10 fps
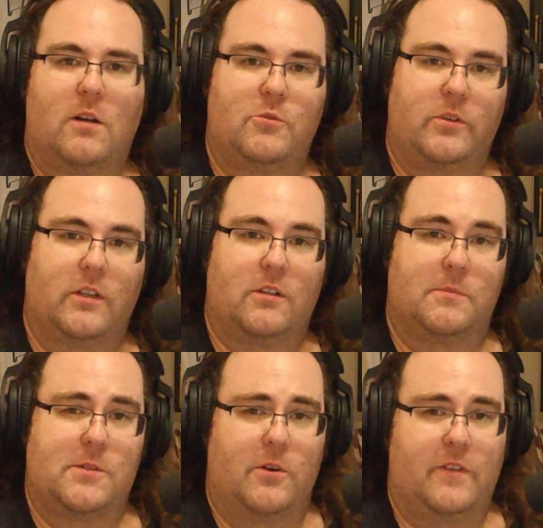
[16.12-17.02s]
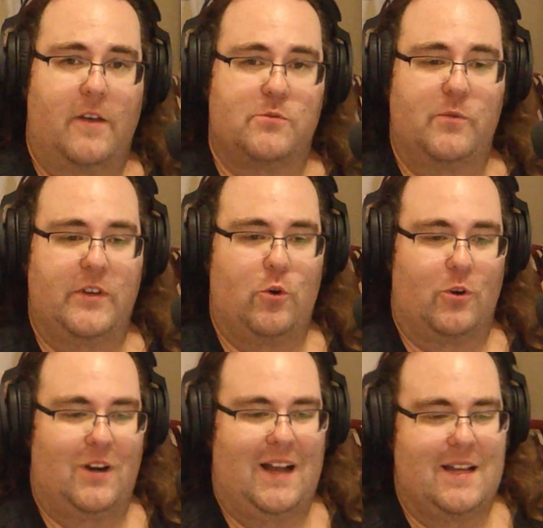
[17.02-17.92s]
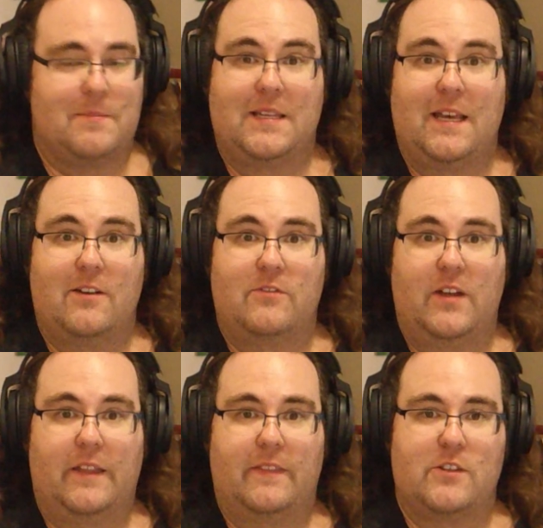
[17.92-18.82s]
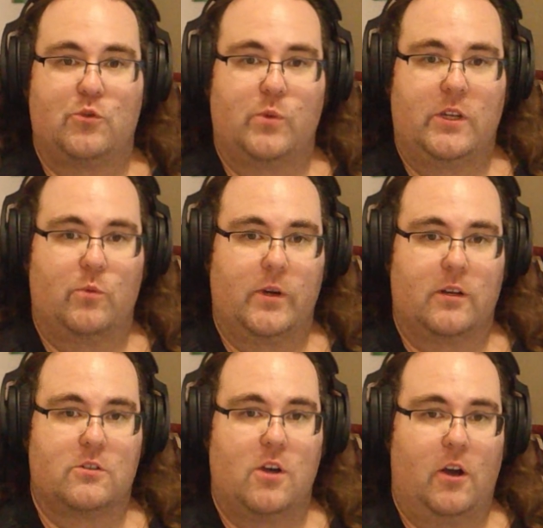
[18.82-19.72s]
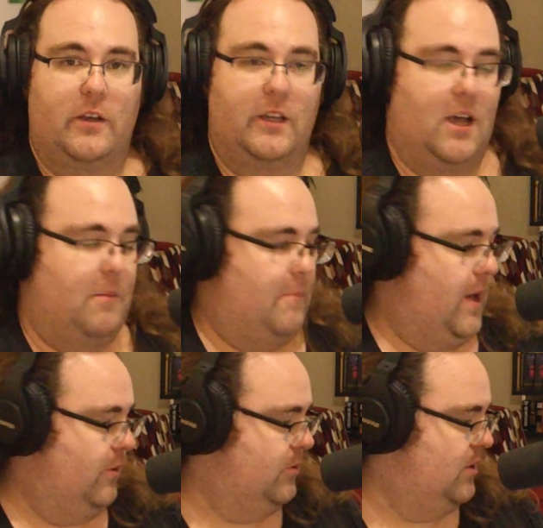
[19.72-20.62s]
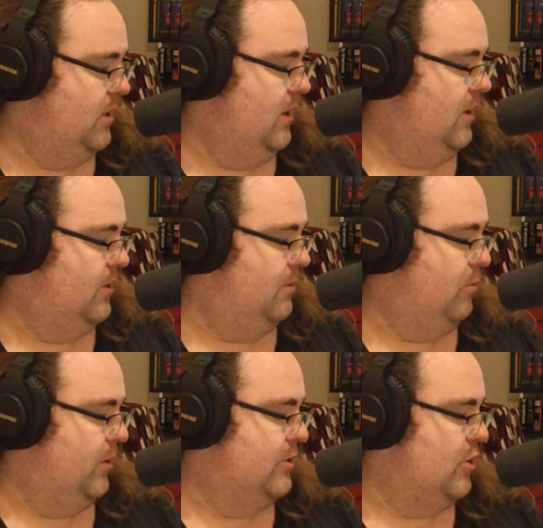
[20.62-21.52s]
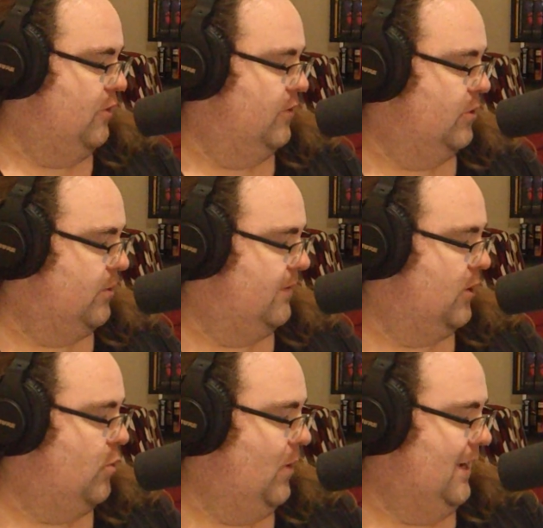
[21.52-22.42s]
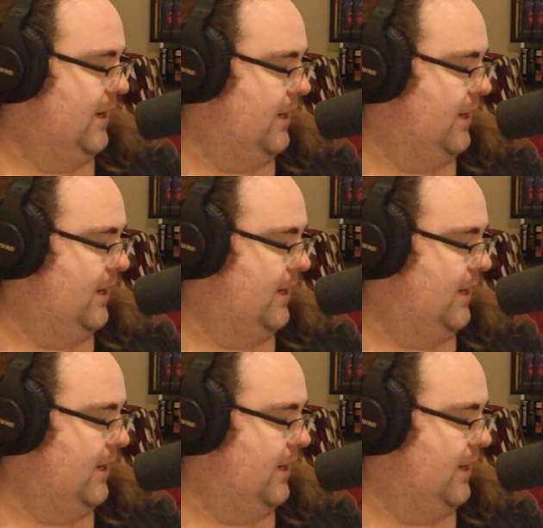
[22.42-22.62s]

to another episode of Kev's Movie Corner. I am Kev and this week we are talking about the bridge over the River Kwai.